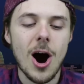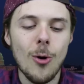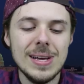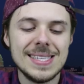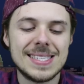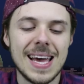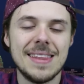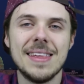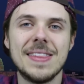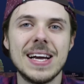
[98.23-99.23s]
Owen
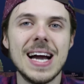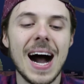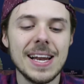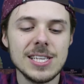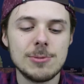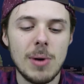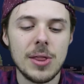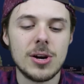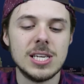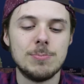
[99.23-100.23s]
said that the goddess
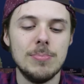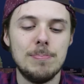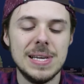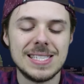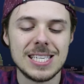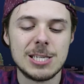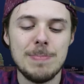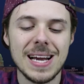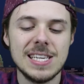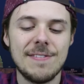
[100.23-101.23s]
mother has been
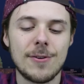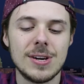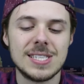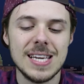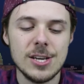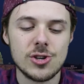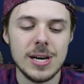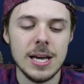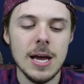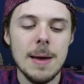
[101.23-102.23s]
suspected for a
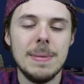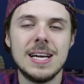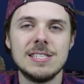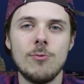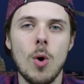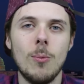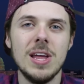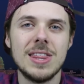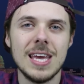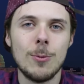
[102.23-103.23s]
century because of what
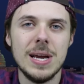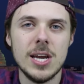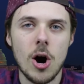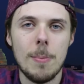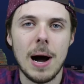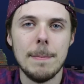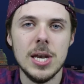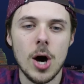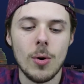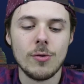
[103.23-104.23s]
we think we know about
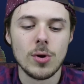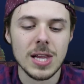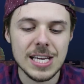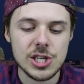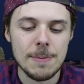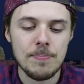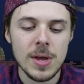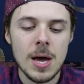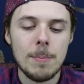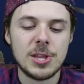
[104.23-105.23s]
Minoan religion,
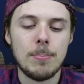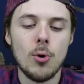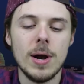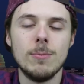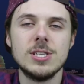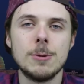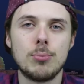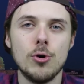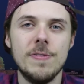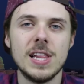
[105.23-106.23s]
but the point was to
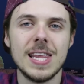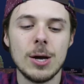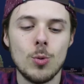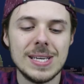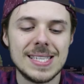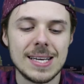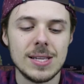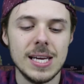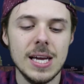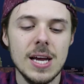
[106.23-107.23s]
prove it
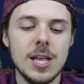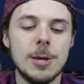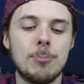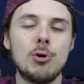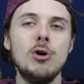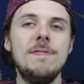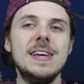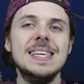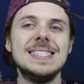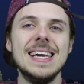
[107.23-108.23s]
linguistically. The proof
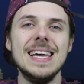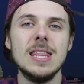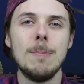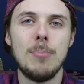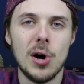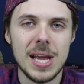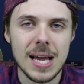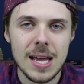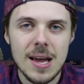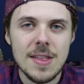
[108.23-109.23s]
is in the
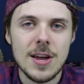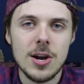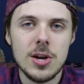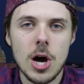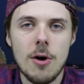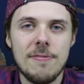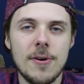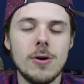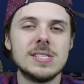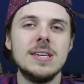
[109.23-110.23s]
pudding. There you go,
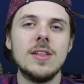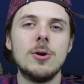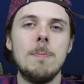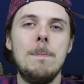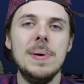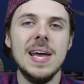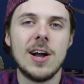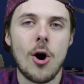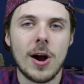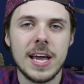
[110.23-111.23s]
folks. Another
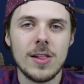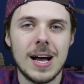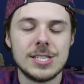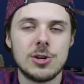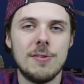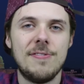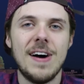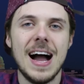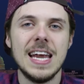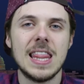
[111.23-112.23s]
big archaeological
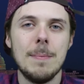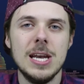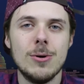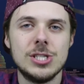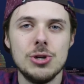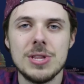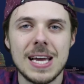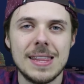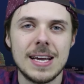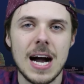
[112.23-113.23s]
find. Let me know what you
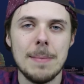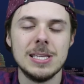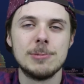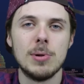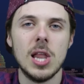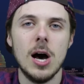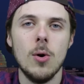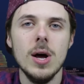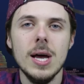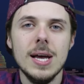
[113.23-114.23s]
think in the comments
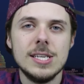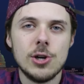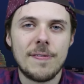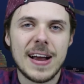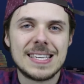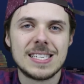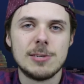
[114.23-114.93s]
below. Don't forget to